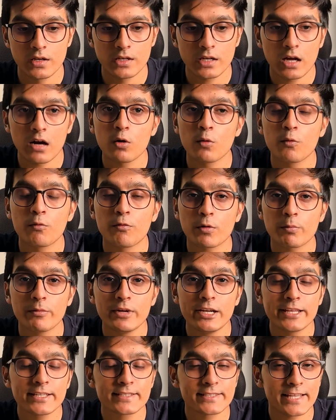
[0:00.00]
Now, for
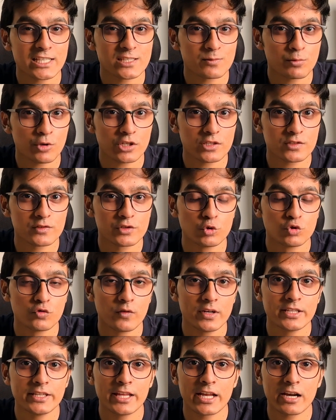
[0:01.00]
building SaaS products,
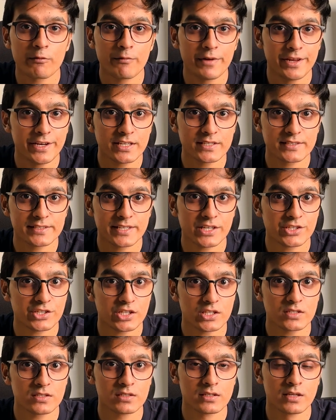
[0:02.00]
usually there are various
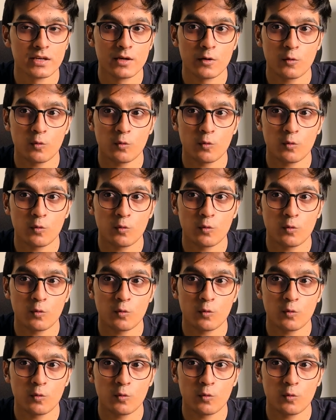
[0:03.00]
sections.